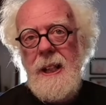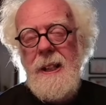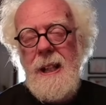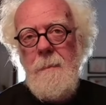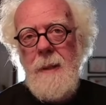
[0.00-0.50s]

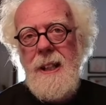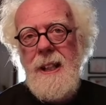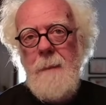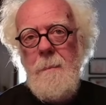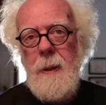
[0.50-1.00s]
in my
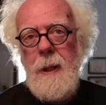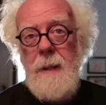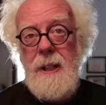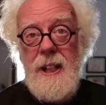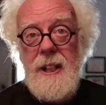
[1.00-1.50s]
humble
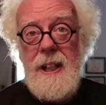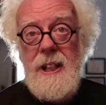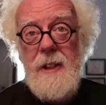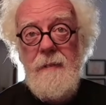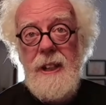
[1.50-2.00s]
opinion, and
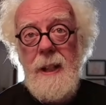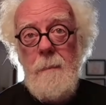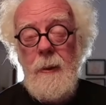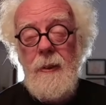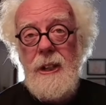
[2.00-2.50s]
it's not very
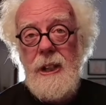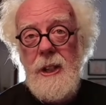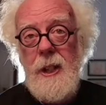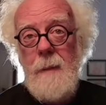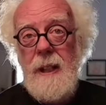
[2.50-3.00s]
humble, you
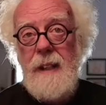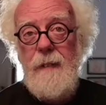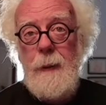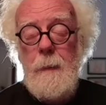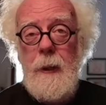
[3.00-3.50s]
can't make a
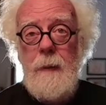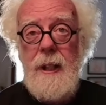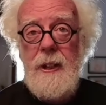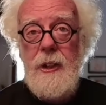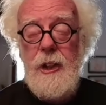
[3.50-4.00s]
film about
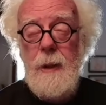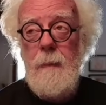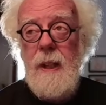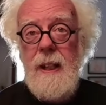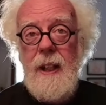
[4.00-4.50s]

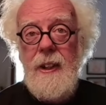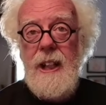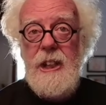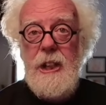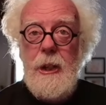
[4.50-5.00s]
Rendlesham
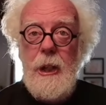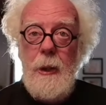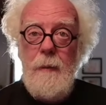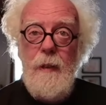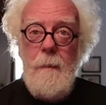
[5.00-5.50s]
unless you
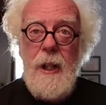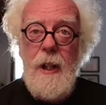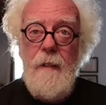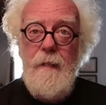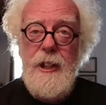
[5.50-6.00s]
go from my
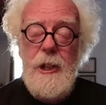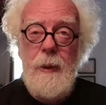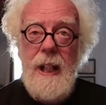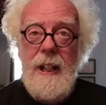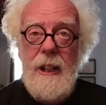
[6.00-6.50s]
office
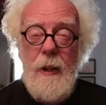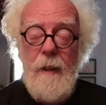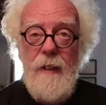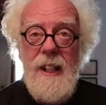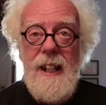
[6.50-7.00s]
and
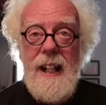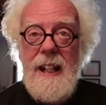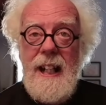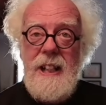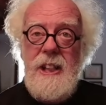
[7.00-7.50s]
off
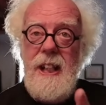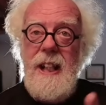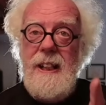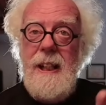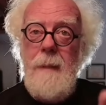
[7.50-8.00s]
and answer
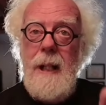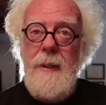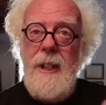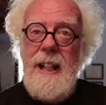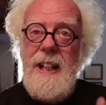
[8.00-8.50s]
and come back
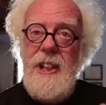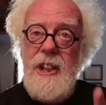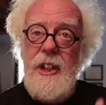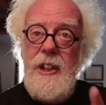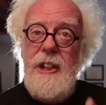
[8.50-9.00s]
with an answer
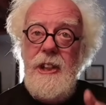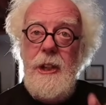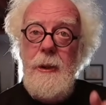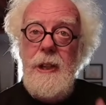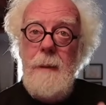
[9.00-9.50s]
to these
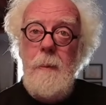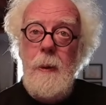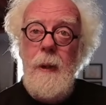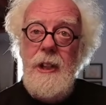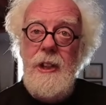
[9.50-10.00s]
two simple
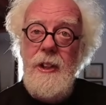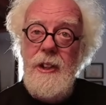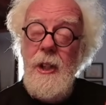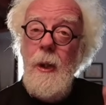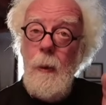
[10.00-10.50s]

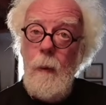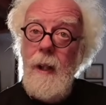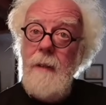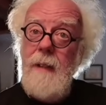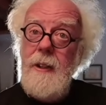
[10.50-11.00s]
questions:
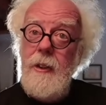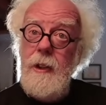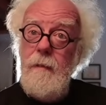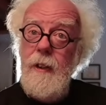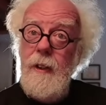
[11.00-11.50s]
Why
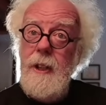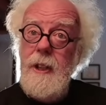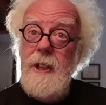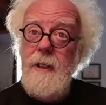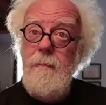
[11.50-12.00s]
Rendlesham
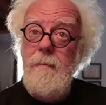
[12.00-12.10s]
Forest?